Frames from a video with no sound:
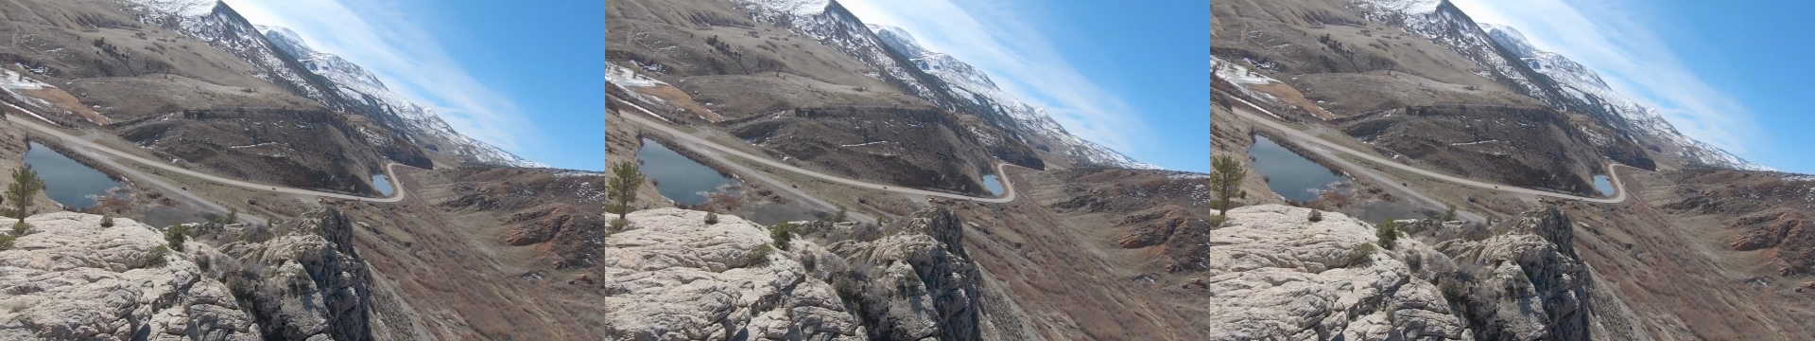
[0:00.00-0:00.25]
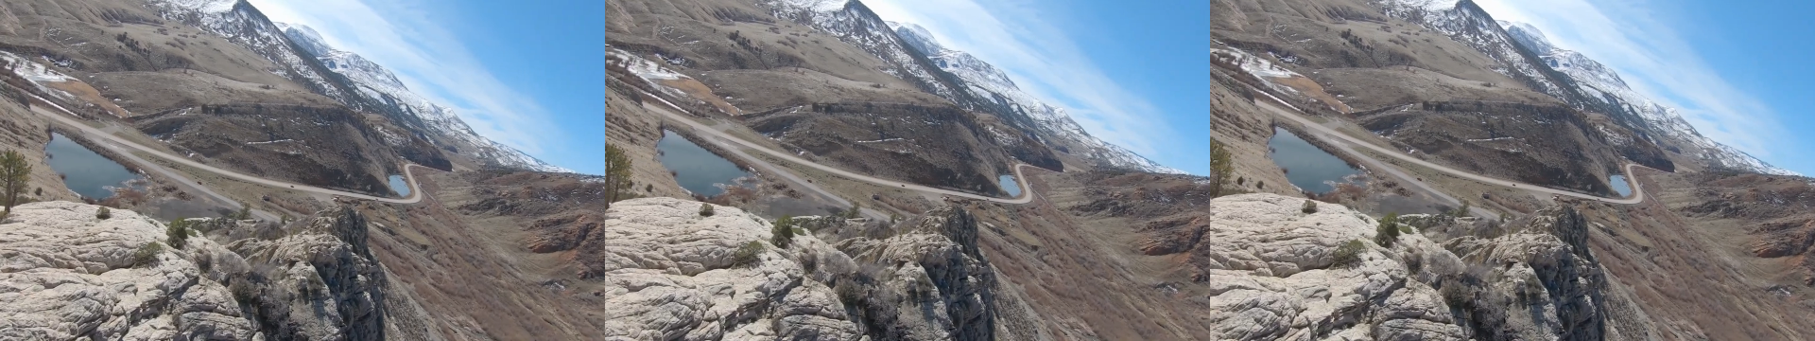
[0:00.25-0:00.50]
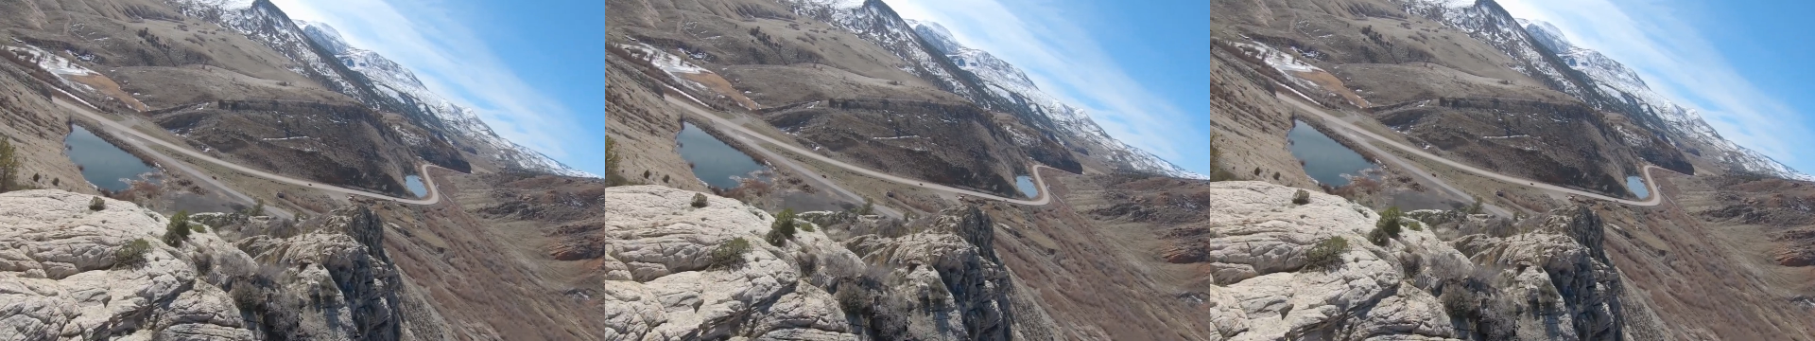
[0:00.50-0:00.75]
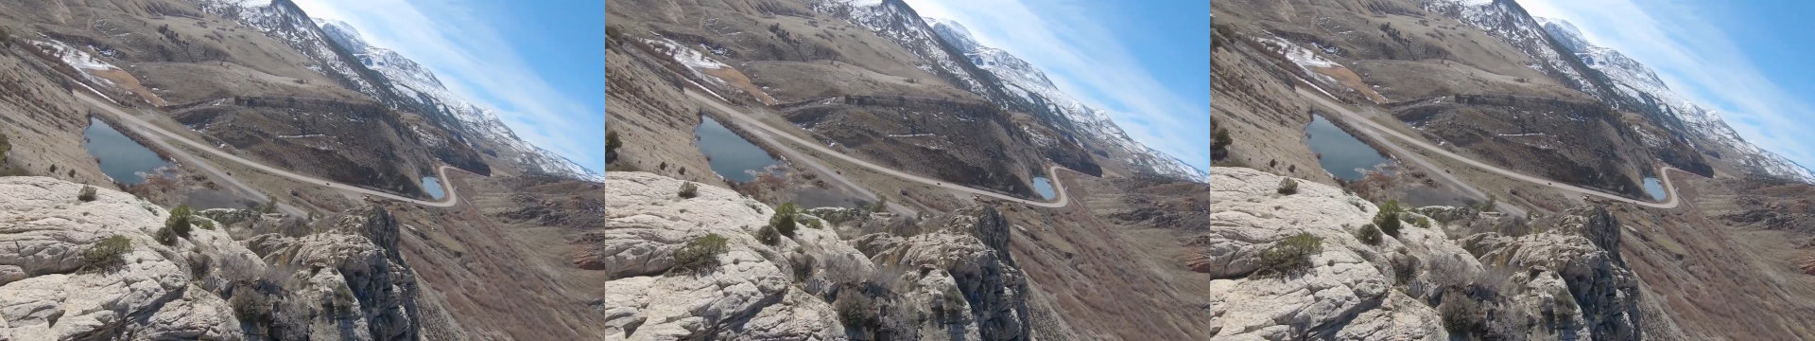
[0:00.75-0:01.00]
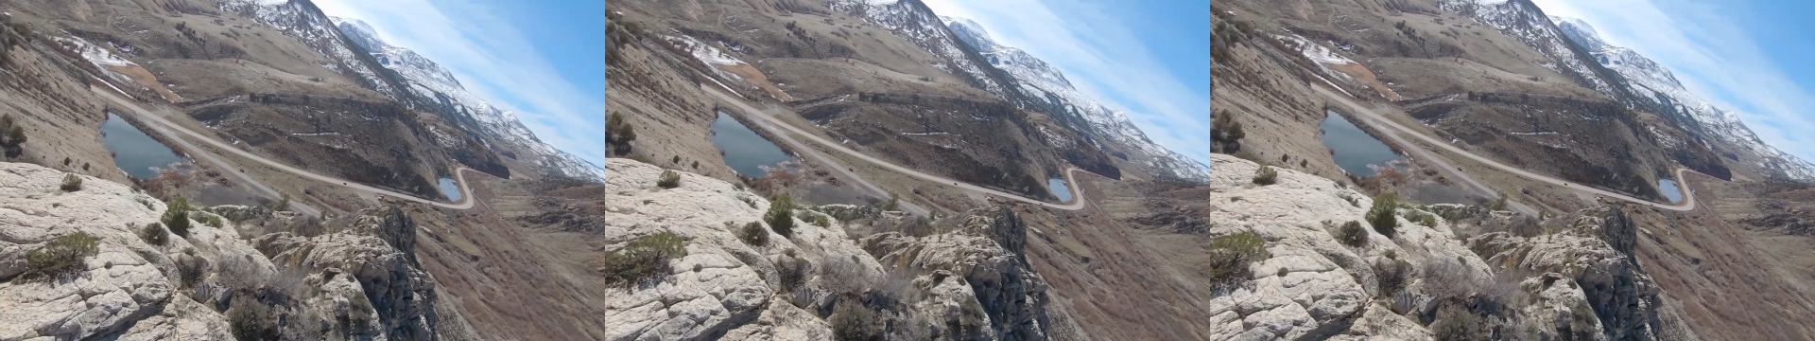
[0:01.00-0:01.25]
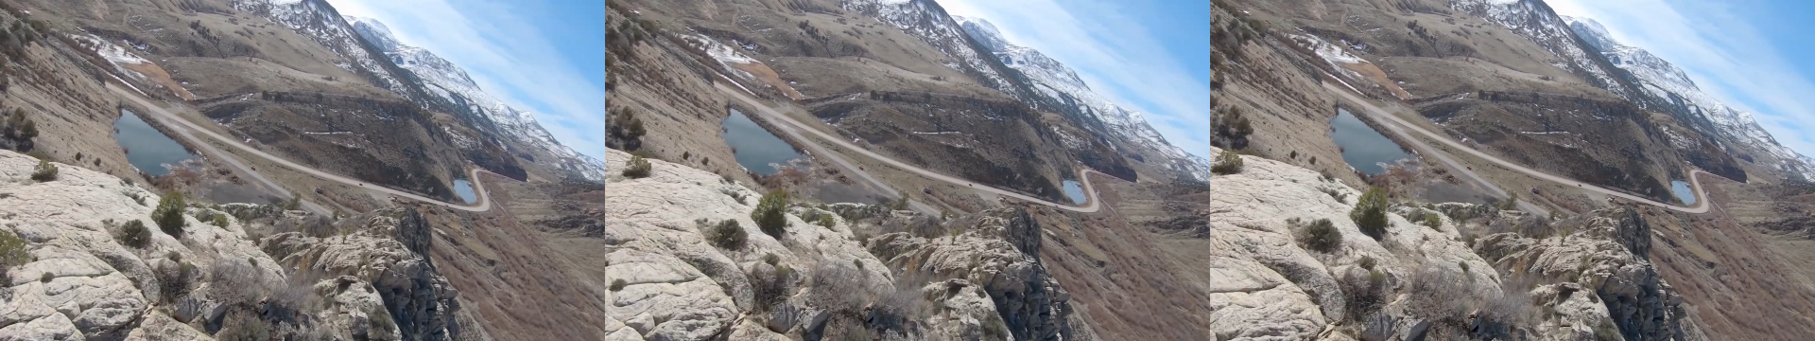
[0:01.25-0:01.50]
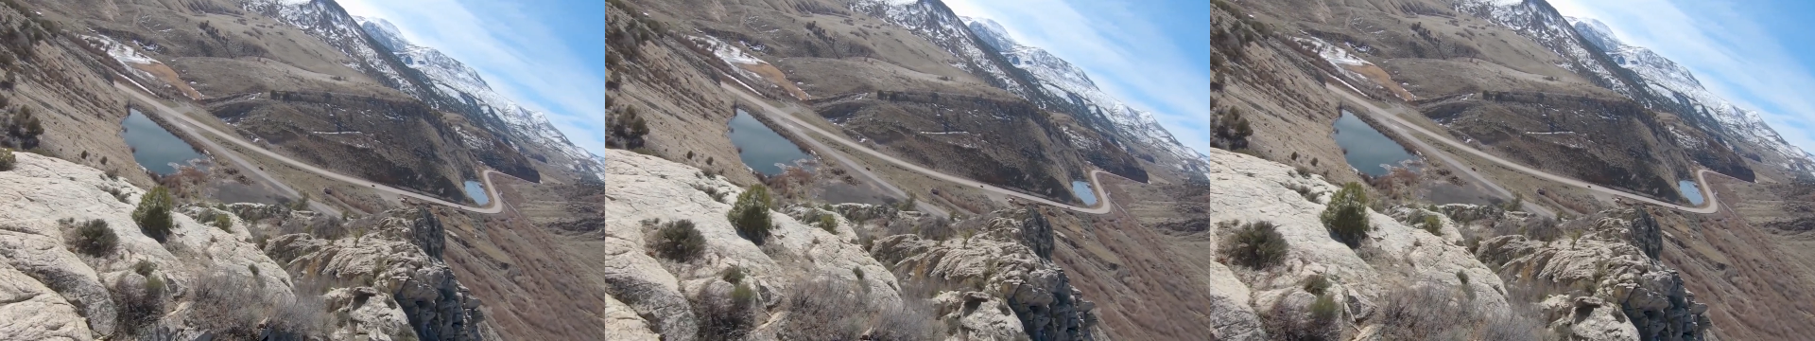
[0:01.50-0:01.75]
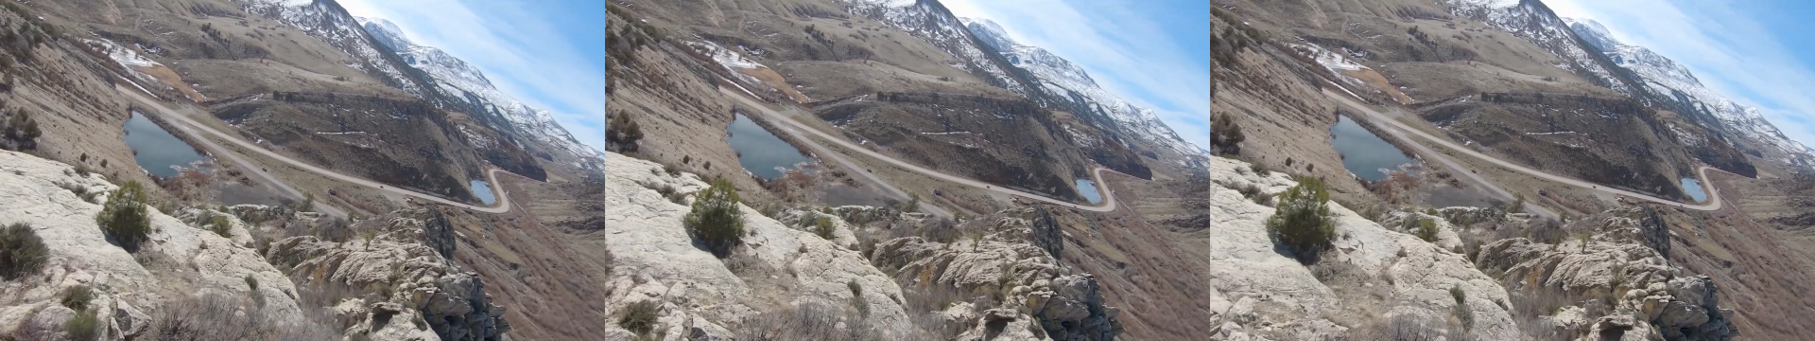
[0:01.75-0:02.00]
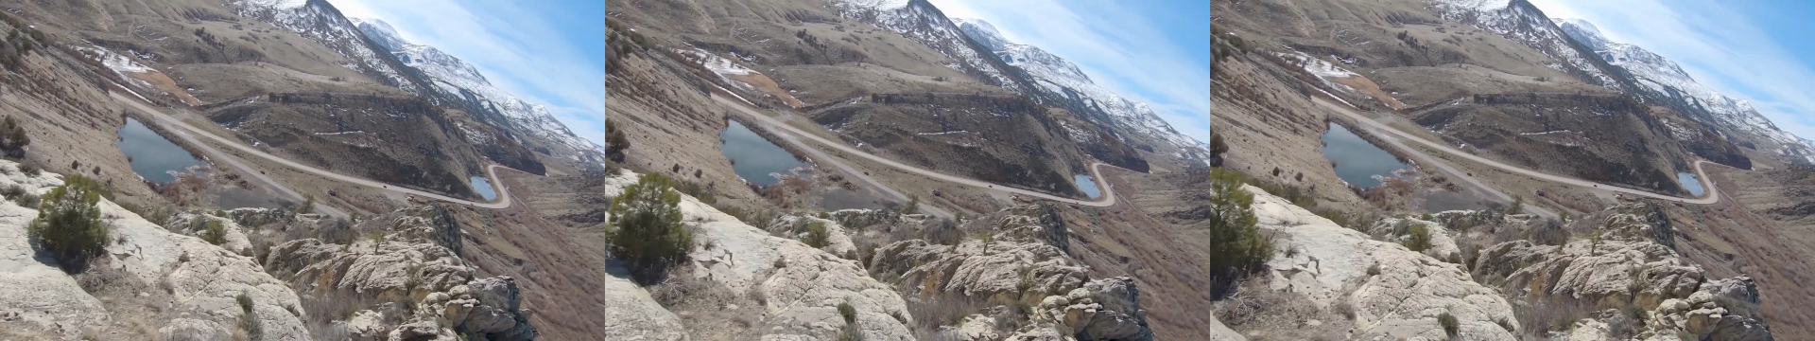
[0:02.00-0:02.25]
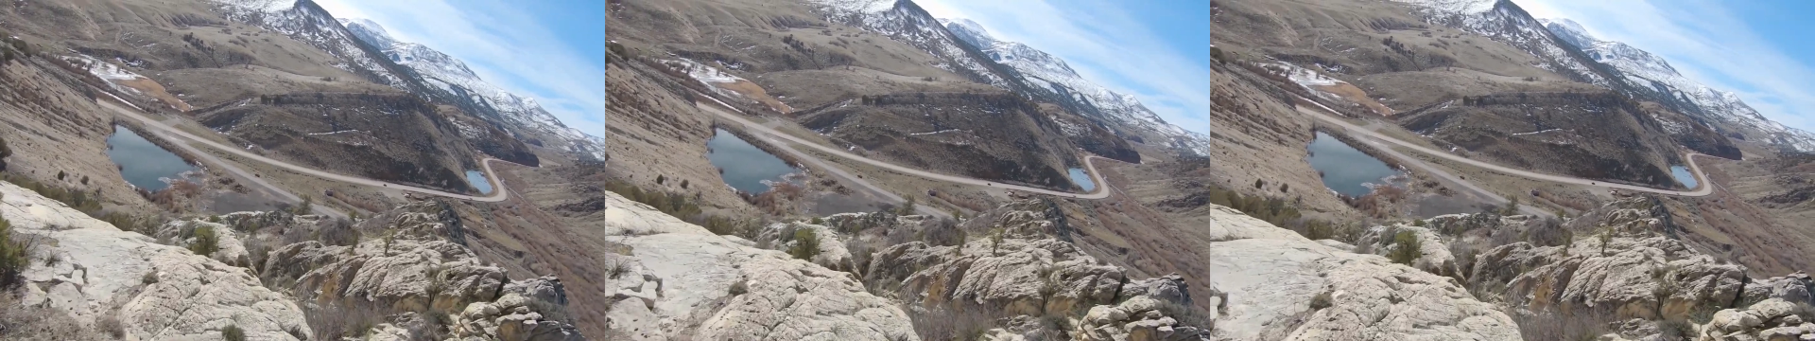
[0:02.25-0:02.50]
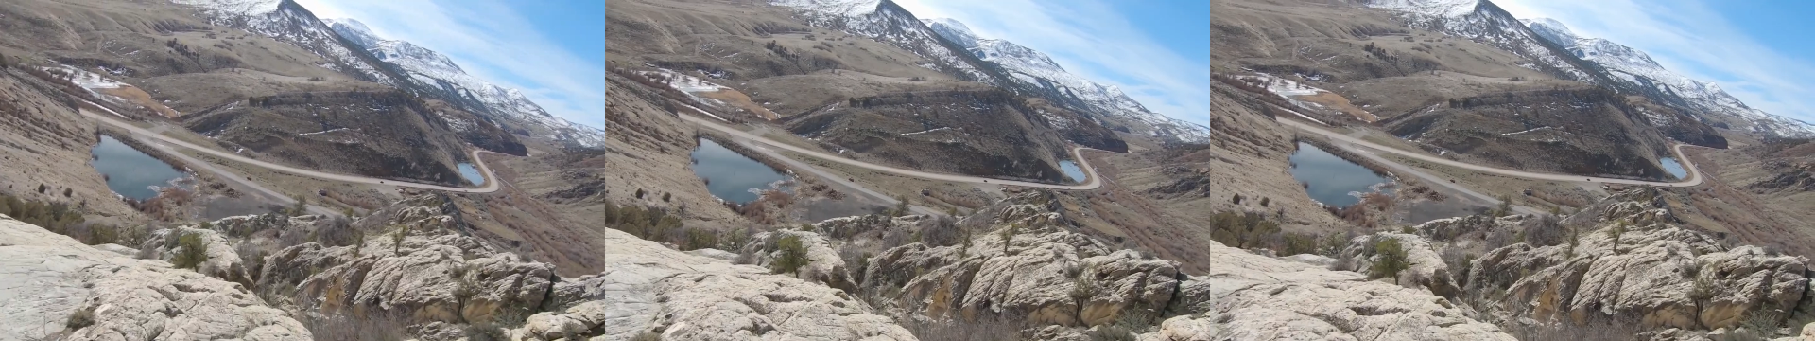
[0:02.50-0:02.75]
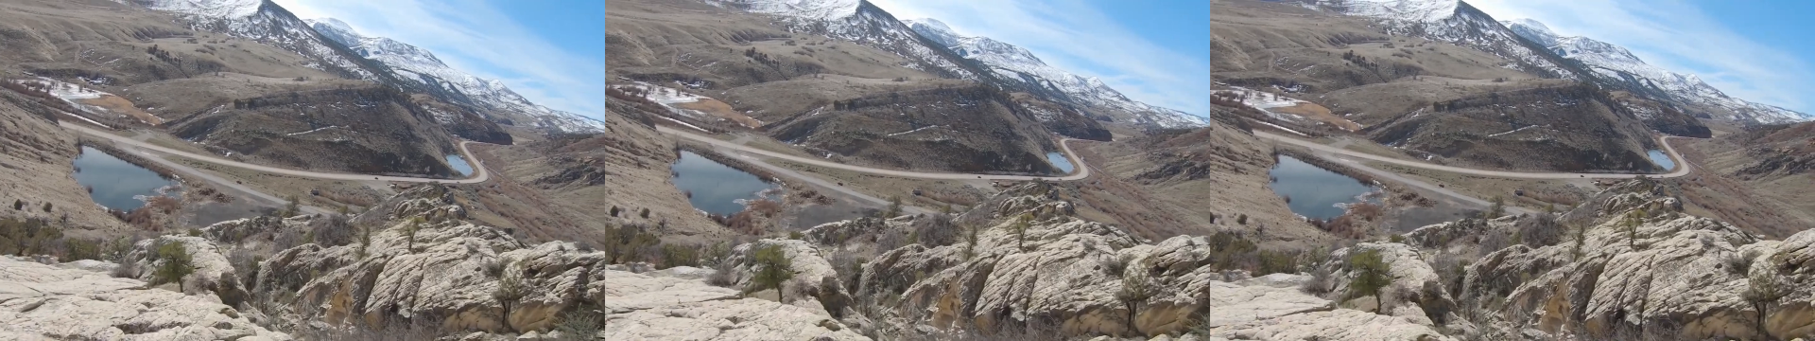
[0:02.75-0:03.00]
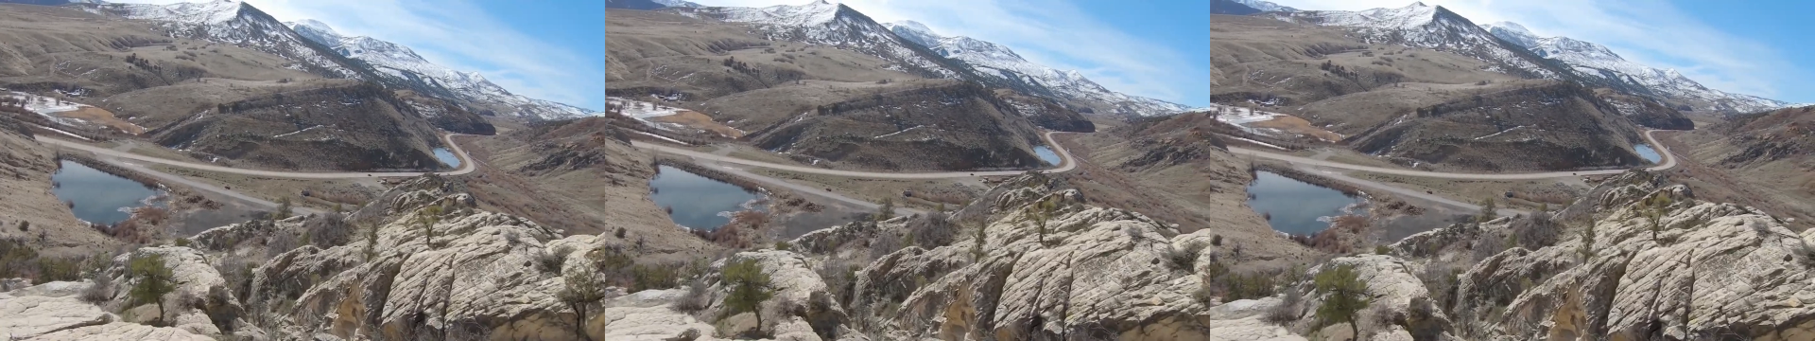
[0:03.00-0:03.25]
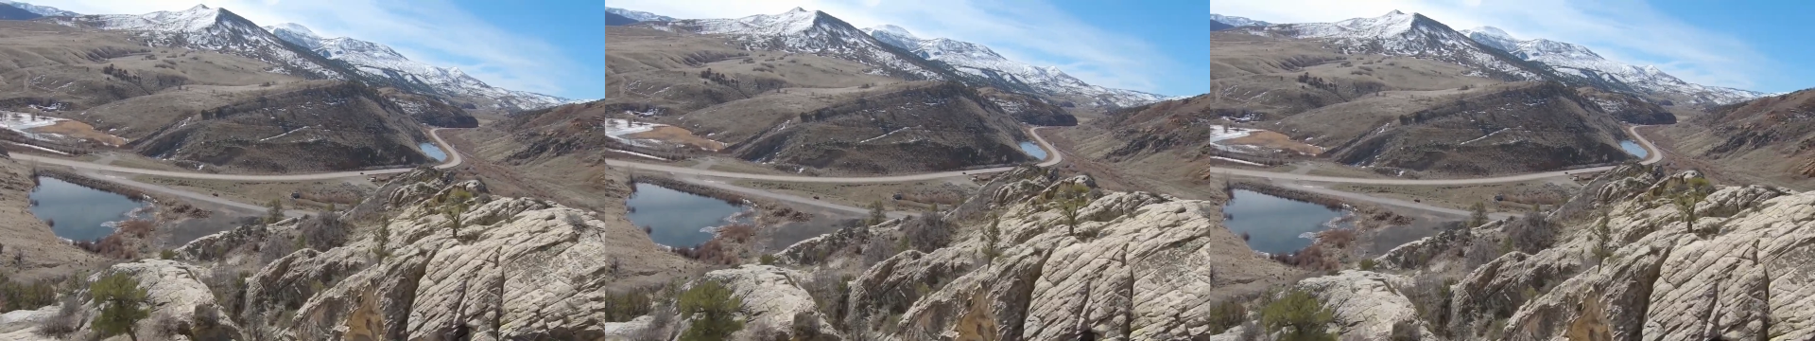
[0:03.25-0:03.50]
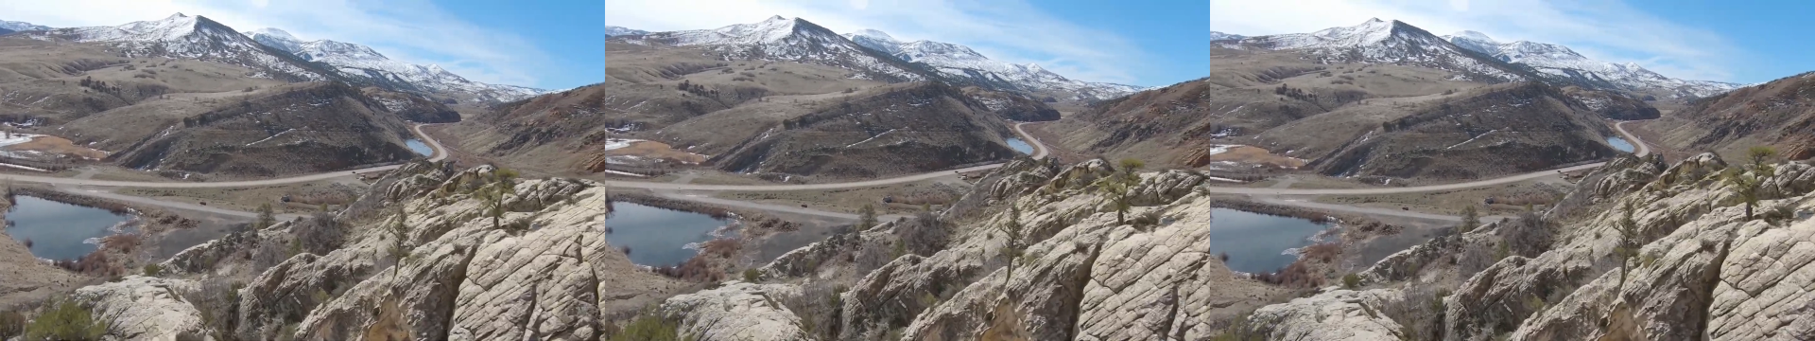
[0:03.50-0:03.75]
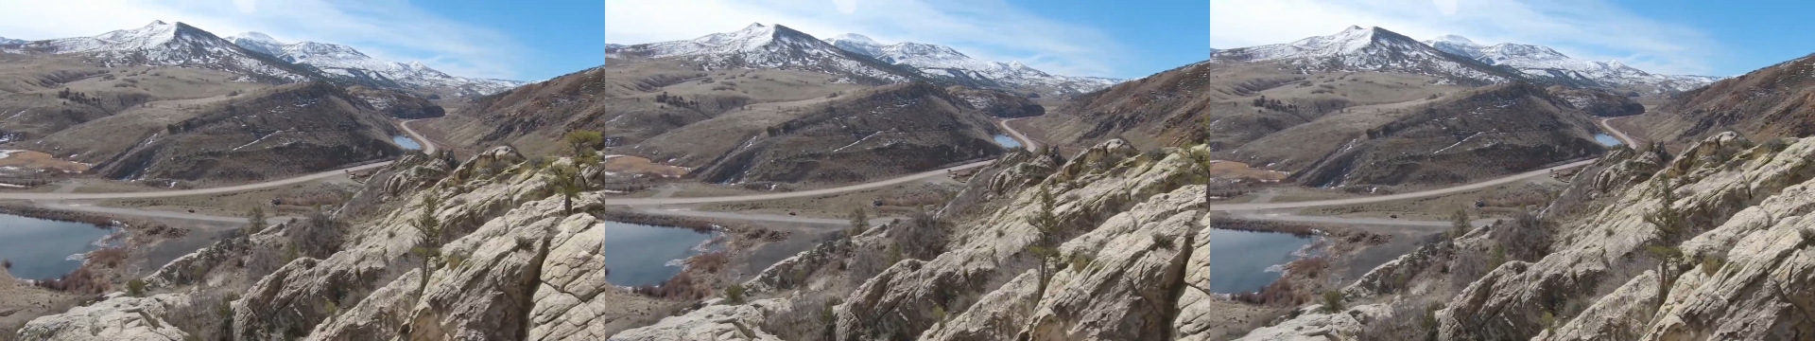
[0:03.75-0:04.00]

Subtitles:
No face is visible, so there are no lips to read.